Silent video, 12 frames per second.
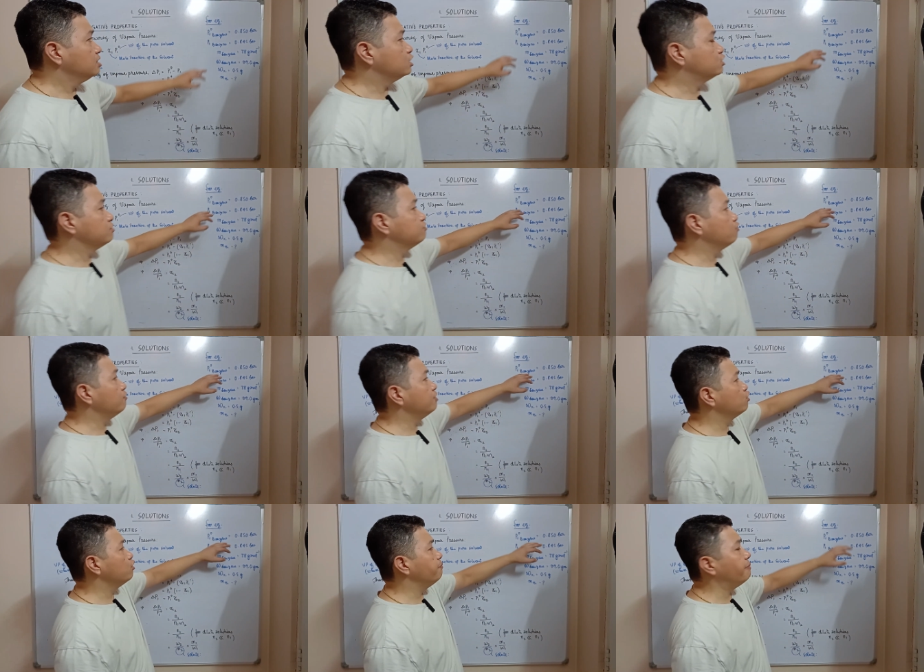There's a
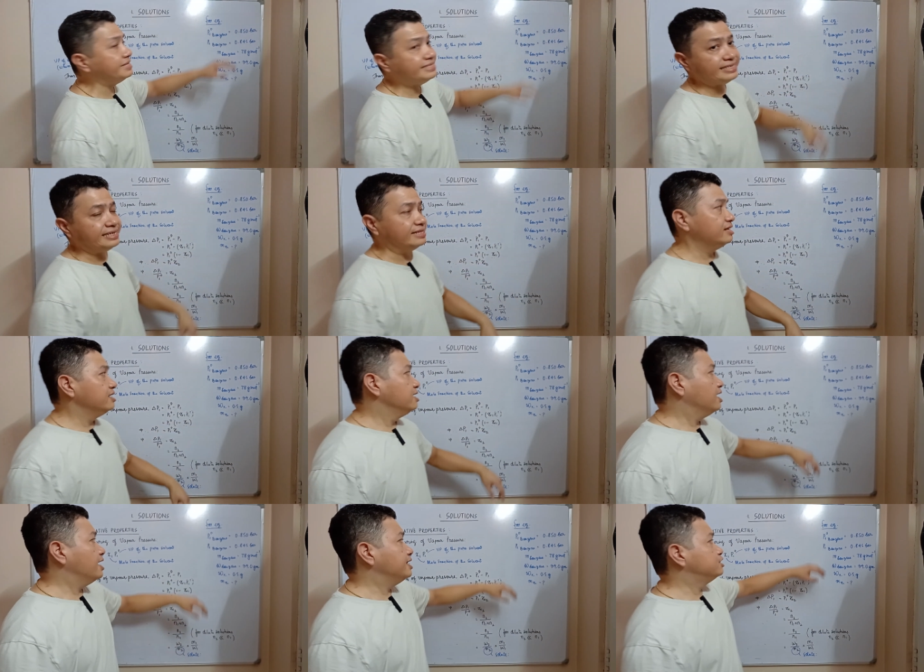solvent called benzene,
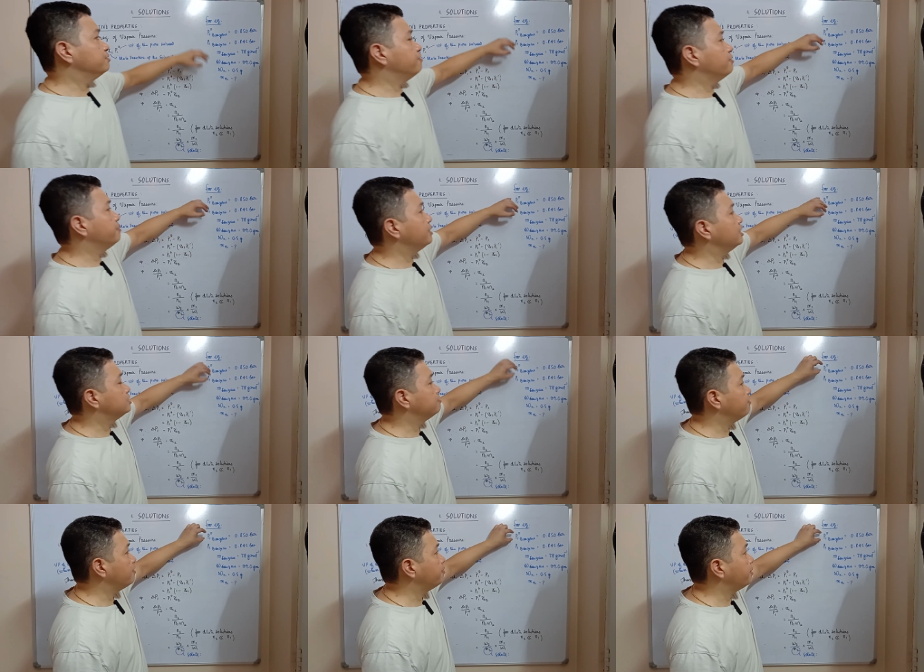and its
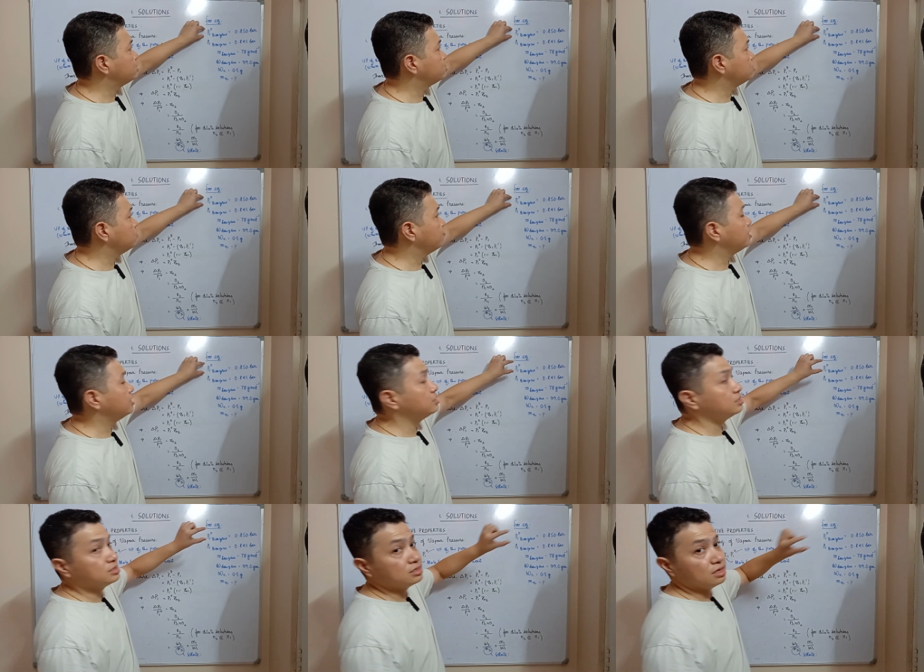vapor pressure when
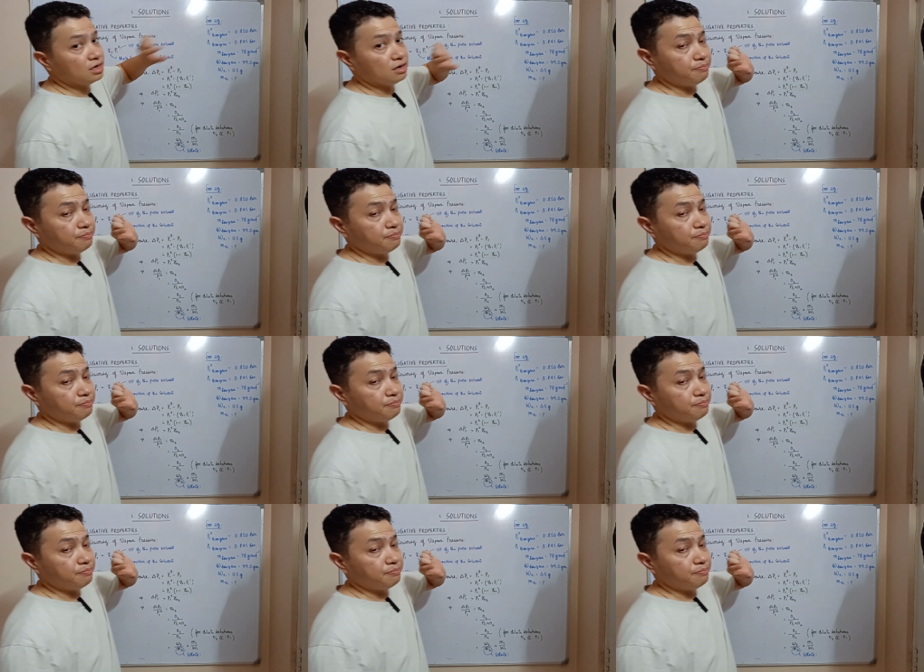it is